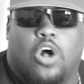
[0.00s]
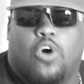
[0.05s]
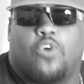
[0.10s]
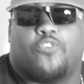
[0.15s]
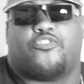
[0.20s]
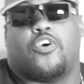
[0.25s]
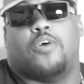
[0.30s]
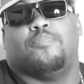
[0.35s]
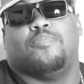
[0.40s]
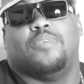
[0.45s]

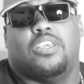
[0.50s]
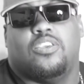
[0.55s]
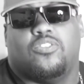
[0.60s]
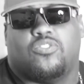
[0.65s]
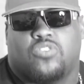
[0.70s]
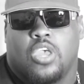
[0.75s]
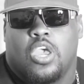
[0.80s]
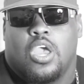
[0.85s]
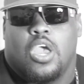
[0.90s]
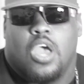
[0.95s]
from
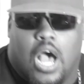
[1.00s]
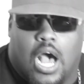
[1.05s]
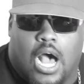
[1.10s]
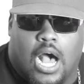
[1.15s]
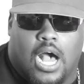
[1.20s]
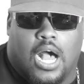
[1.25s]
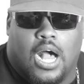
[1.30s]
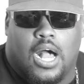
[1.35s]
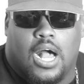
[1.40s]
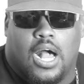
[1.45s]
these
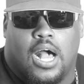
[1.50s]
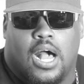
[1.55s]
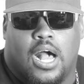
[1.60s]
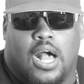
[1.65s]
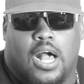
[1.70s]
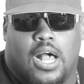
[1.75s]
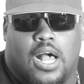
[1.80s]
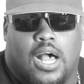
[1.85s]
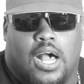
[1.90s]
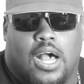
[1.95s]

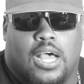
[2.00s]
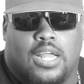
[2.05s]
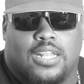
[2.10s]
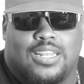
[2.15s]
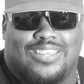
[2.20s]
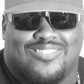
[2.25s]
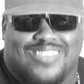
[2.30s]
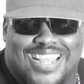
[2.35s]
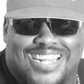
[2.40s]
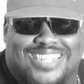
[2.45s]

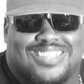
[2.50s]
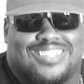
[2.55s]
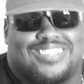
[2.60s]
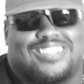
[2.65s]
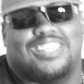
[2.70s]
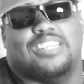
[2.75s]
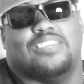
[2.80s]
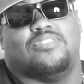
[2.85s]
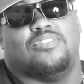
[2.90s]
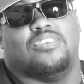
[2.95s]

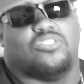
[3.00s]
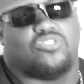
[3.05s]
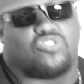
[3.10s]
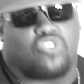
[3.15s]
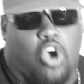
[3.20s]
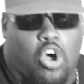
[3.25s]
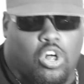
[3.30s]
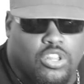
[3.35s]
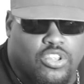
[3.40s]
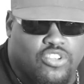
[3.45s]
entities, these
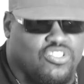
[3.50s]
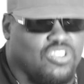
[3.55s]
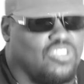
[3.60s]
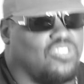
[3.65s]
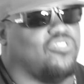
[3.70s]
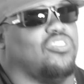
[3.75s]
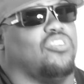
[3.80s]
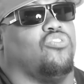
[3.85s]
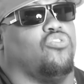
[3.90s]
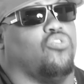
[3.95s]

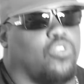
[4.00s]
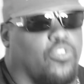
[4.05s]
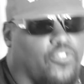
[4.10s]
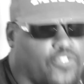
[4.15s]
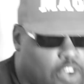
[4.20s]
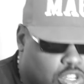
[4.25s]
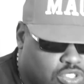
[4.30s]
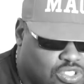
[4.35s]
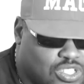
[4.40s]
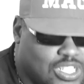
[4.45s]
colleges, these
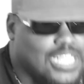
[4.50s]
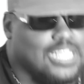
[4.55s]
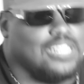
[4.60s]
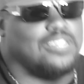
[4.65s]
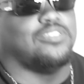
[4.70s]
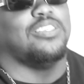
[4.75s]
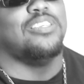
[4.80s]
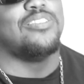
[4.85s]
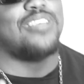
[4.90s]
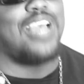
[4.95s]
universities,
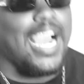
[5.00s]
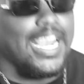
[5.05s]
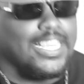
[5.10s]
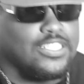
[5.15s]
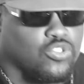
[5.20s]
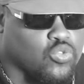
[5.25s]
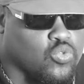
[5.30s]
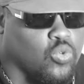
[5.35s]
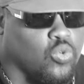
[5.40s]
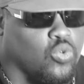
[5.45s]
these high
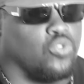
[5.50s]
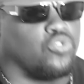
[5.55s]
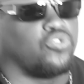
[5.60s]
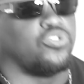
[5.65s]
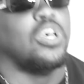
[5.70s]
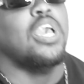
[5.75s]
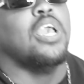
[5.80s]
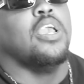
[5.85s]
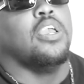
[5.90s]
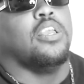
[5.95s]
schools,
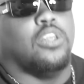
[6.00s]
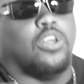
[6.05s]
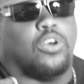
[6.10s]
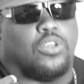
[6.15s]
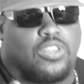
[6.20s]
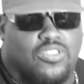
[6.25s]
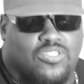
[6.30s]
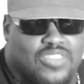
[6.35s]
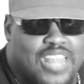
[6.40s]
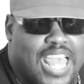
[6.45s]

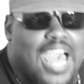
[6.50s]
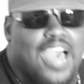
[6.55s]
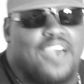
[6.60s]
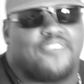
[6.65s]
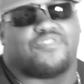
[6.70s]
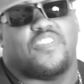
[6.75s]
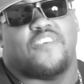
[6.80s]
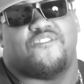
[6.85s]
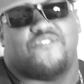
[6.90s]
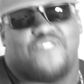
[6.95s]
the
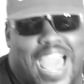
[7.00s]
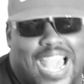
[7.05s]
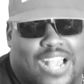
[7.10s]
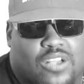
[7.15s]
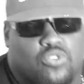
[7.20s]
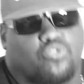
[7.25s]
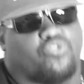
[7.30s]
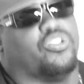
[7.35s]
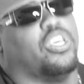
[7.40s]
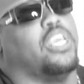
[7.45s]
staff, the
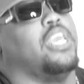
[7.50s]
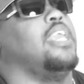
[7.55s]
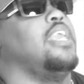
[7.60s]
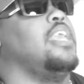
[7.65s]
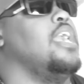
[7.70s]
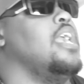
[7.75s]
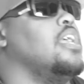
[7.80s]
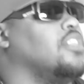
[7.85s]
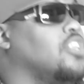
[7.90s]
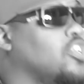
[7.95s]
faculty, the